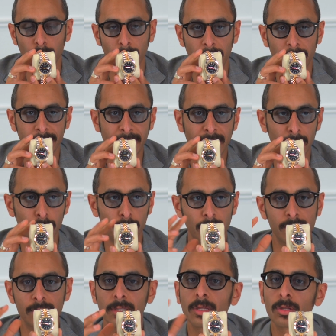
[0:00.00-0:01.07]
my dad
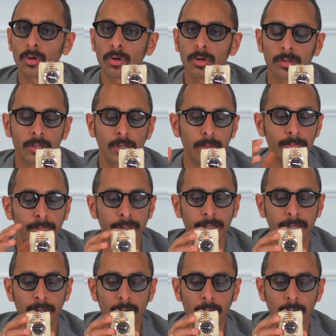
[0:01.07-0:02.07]
works in an oil company